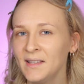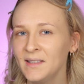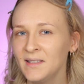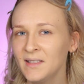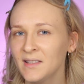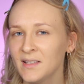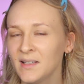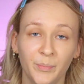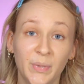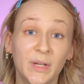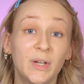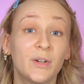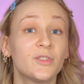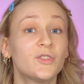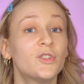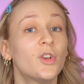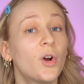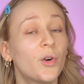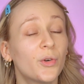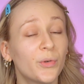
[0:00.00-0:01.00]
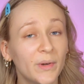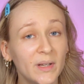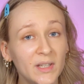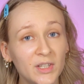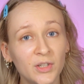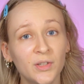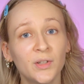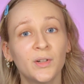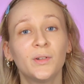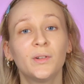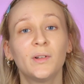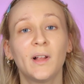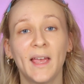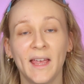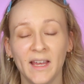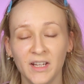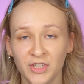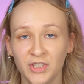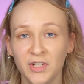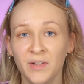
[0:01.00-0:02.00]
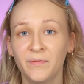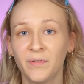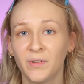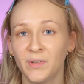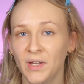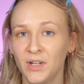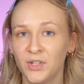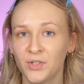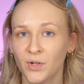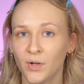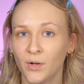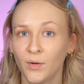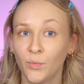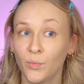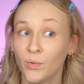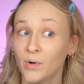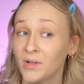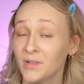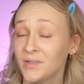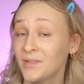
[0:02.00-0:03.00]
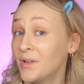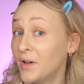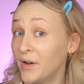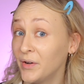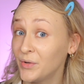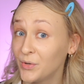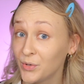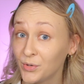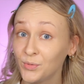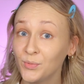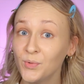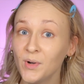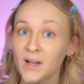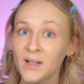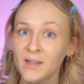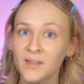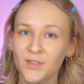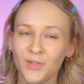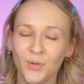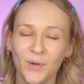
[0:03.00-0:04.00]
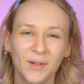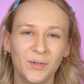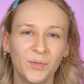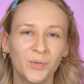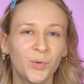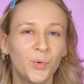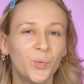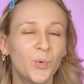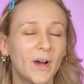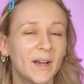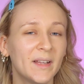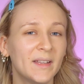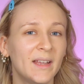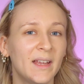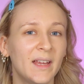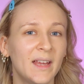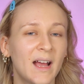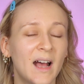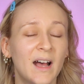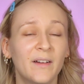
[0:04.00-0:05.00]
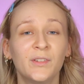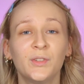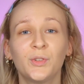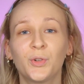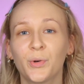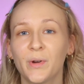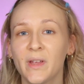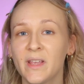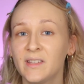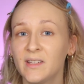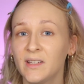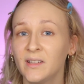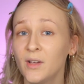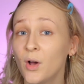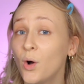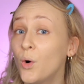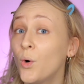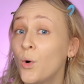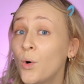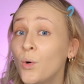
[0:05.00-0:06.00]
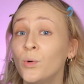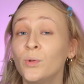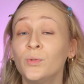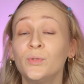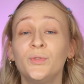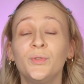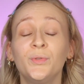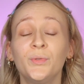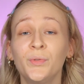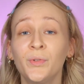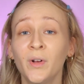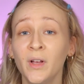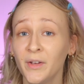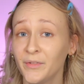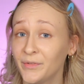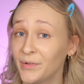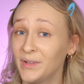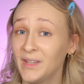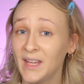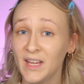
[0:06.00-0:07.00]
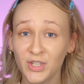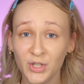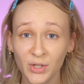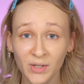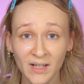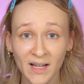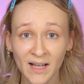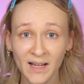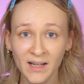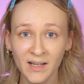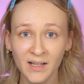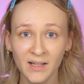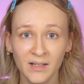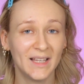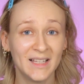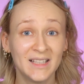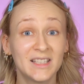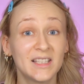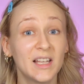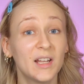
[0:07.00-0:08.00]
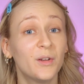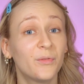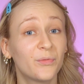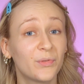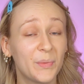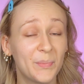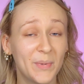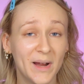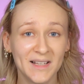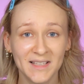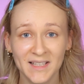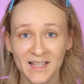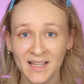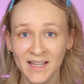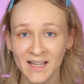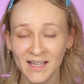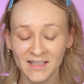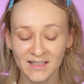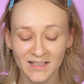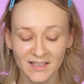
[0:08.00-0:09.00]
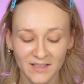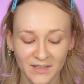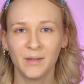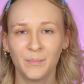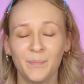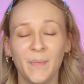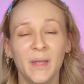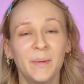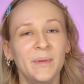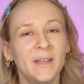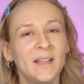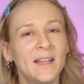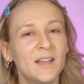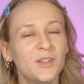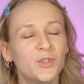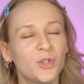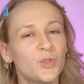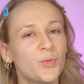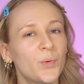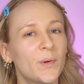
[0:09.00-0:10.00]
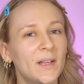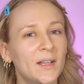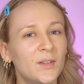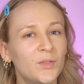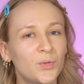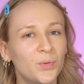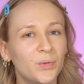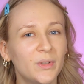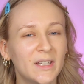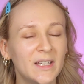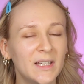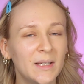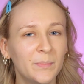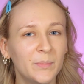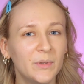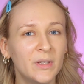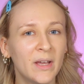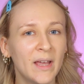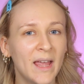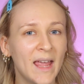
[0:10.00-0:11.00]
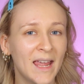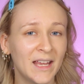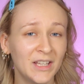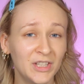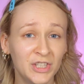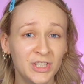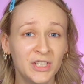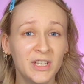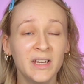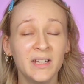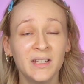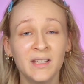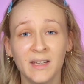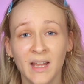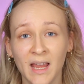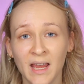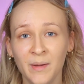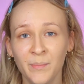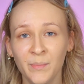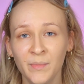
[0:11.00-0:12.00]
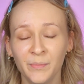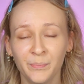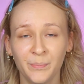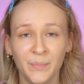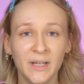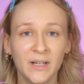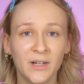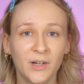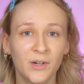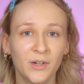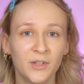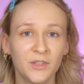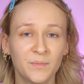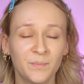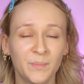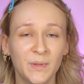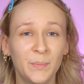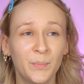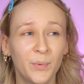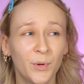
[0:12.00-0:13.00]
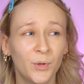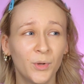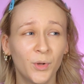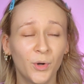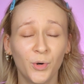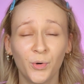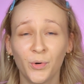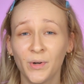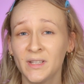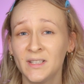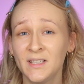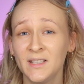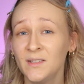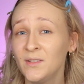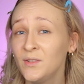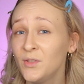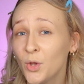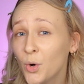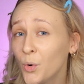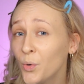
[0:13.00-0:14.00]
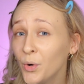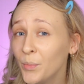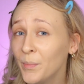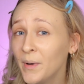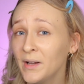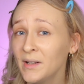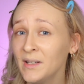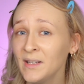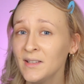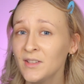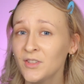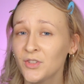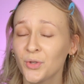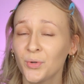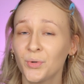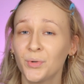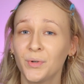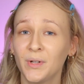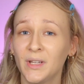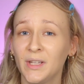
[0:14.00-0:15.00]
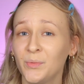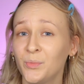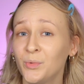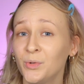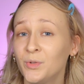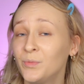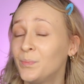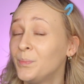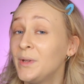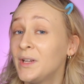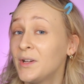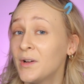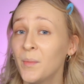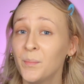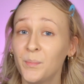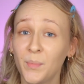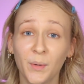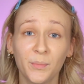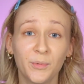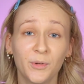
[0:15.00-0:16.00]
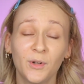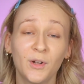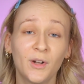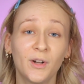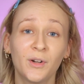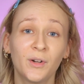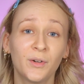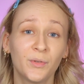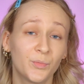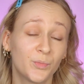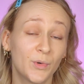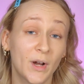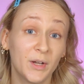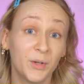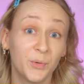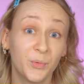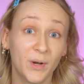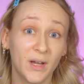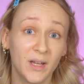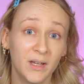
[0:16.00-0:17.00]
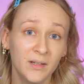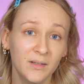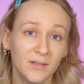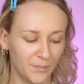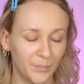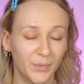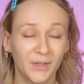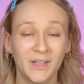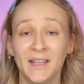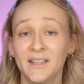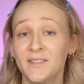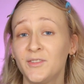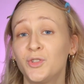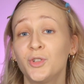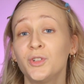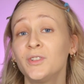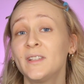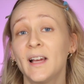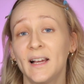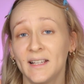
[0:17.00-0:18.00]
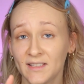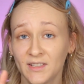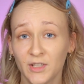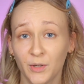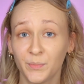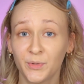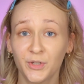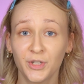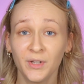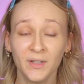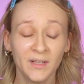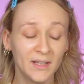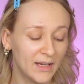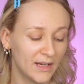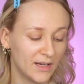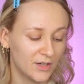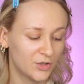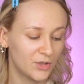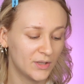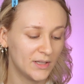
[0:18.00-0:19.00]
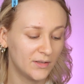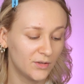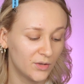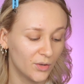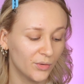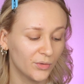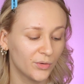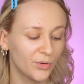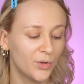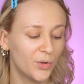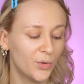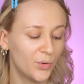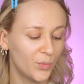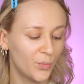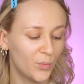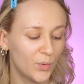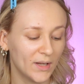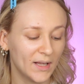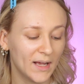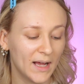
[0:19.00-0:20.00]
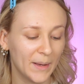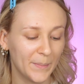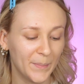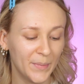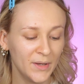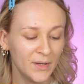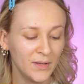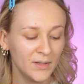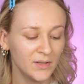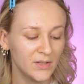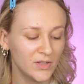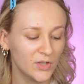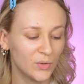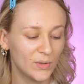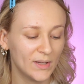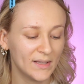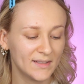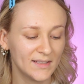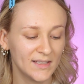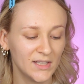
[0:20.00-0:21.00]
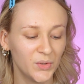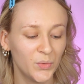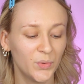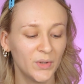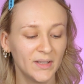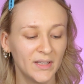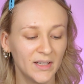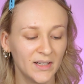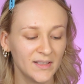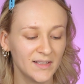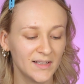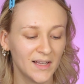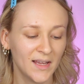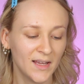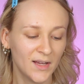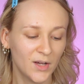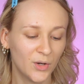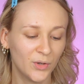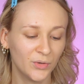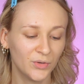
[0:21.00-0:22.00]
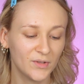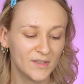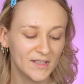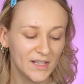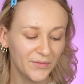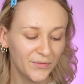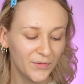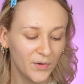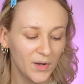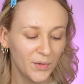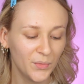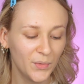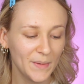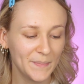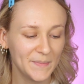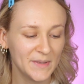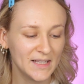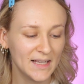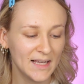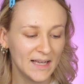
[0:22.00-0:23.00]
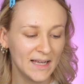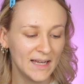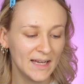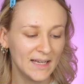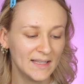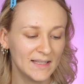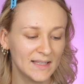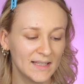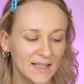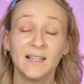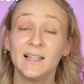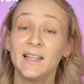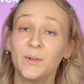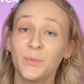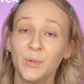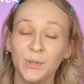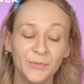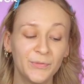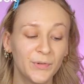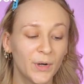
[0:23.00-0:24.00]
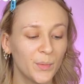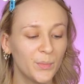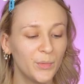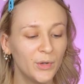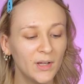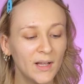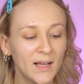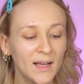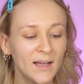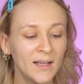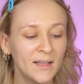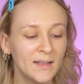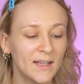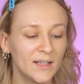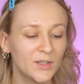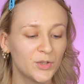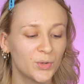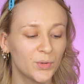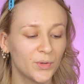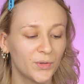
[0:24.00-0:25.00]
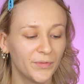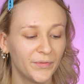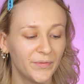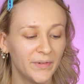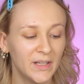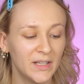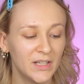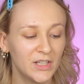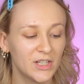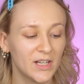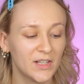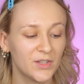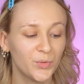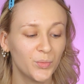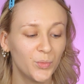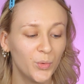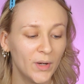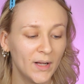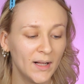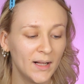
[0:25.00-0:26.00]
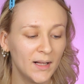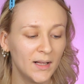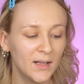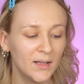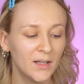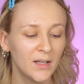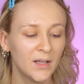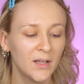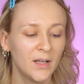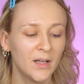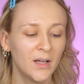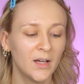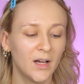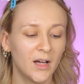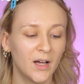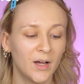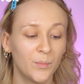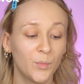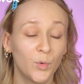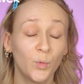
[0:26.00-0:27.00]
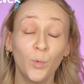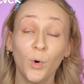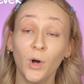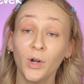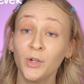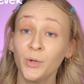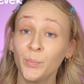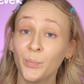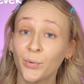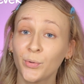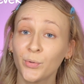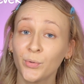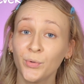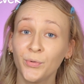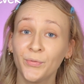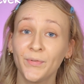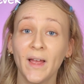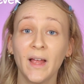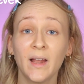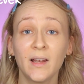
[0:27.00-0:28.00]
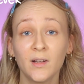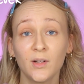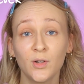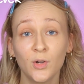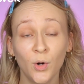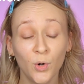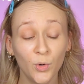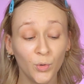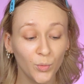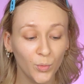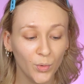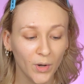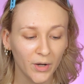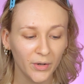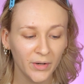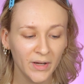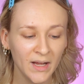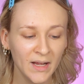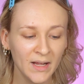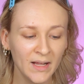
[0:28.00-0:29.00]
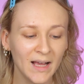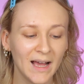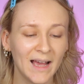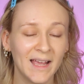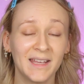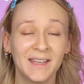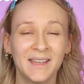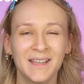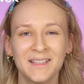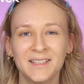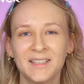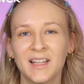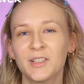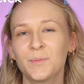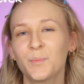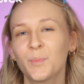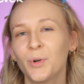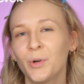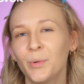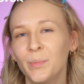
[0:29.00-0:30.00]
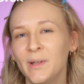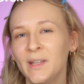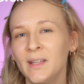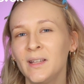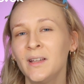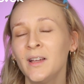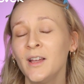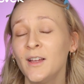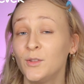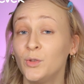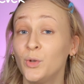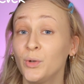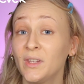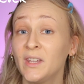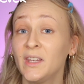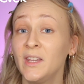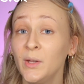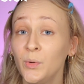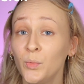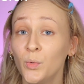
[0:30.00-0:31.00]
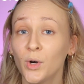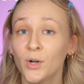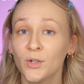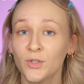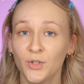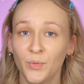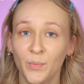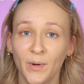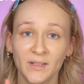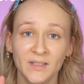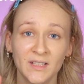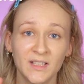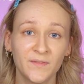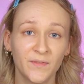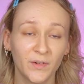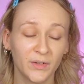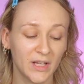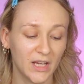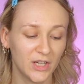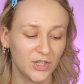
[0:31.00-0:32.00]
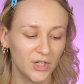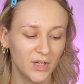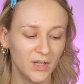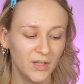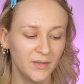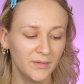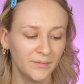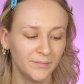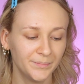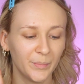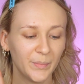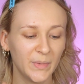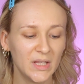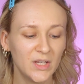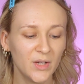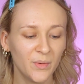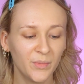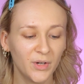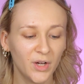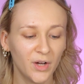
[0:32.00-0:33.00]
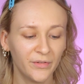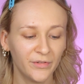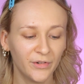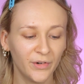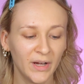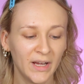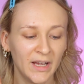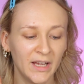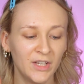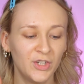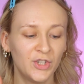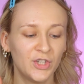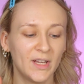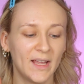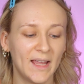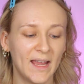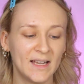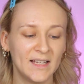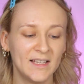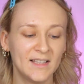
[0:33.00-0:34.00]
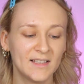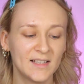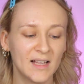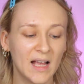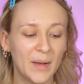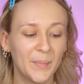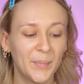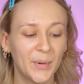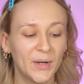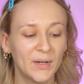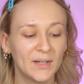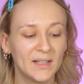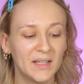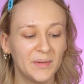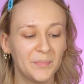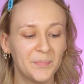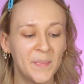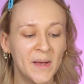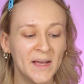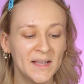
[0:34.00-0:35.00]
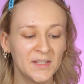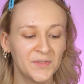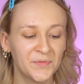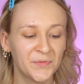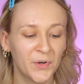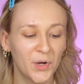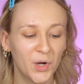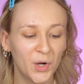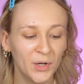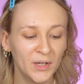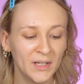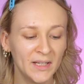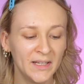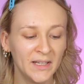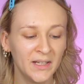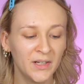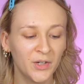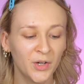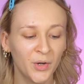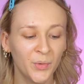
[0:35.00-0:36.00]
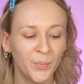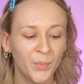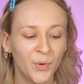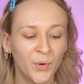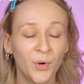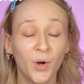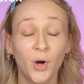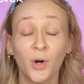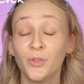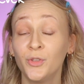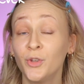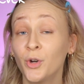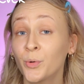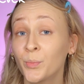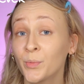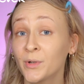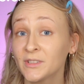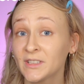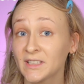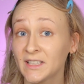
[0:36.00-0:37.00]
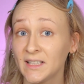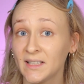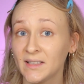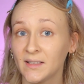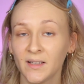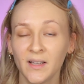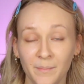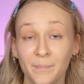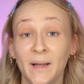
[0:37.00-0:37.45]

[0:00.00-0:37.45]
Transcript: it because the original HD foundation was a good one. So I don't know why they haven't created a whole new foundation line instead of replacing it. Maybe they just wanted to keep the HD name because people already know about it, so it would become popular right away. But that's just assumption. I actually don't know what happened. So let's see what they're saying on the Sephora website. Liquid formula, natural finish as well, waterproof and long wearing. I guess that's probably the key words about this foundation. Medium coverage, and it's apparently best for oily, combo or normal skin.